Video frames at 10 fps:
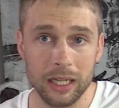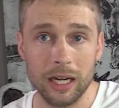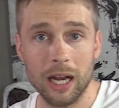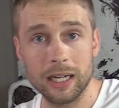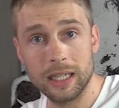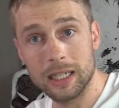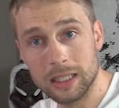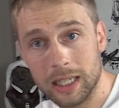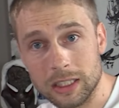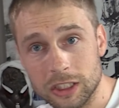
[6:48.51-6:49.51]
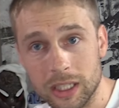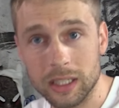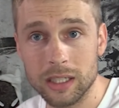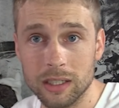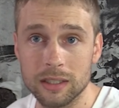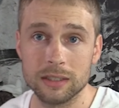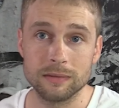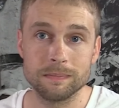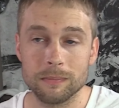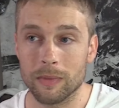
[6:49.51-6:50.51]
I need attention.
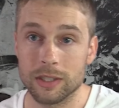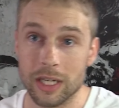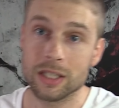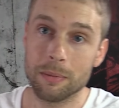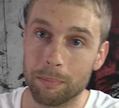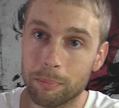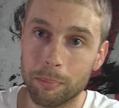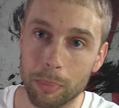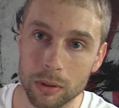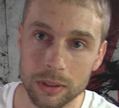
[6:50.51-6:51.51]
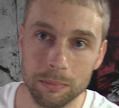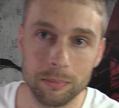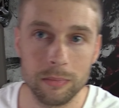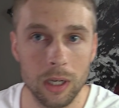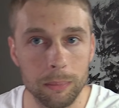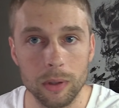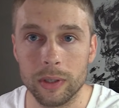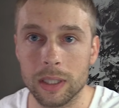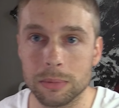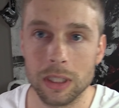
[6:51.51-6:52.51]
Says the person
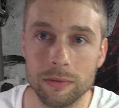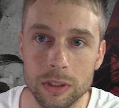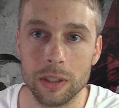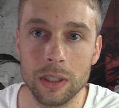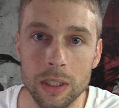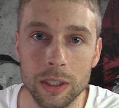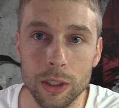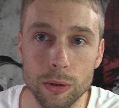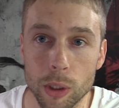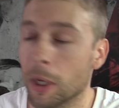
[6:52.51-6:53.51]
uploading himself to YouTube.